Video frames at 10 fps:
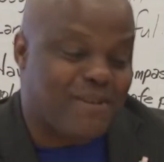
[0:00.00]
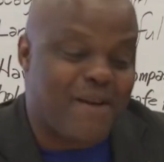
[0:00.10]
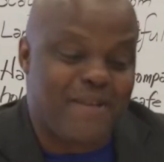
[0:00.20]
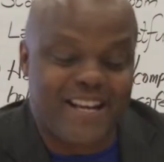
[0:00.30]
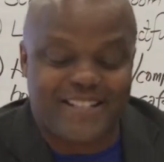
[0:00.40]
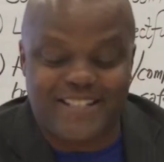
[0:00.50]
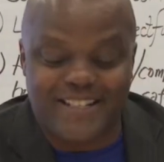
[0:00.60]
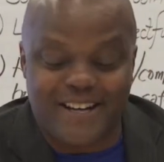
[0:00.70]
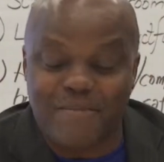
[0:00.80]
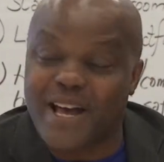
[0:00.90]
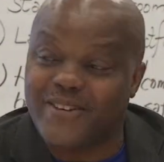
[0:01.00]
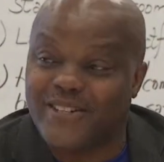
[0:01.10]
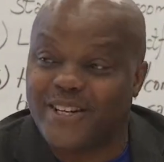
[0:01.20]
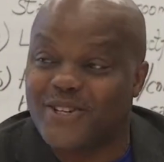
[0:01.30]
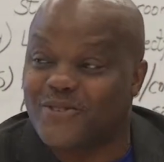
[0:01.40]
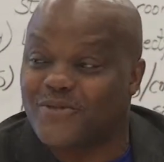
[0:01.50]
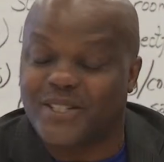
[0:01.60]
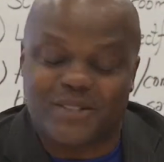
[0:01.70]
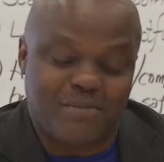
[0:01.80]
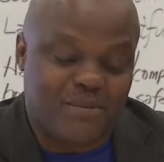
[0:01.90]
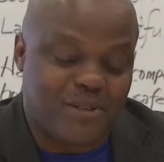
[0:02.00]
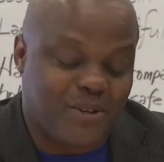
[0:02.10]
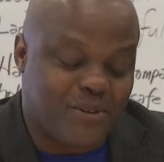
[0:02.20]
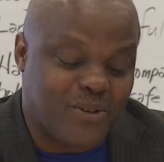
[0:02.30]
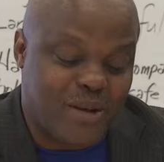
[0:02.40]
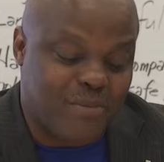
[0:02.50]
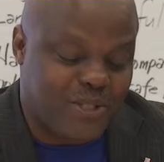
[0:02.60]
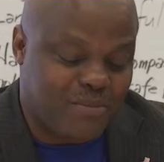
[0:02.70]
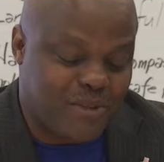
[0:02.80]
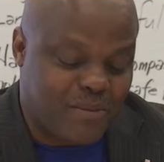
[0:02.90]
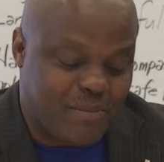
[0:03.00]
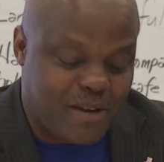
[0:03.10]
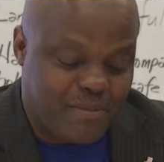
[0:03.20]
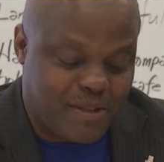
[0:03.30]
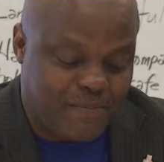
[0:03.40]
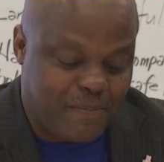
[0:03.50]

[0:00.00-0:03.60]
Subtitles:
But I'm actually an introvert. People don't know that much about me.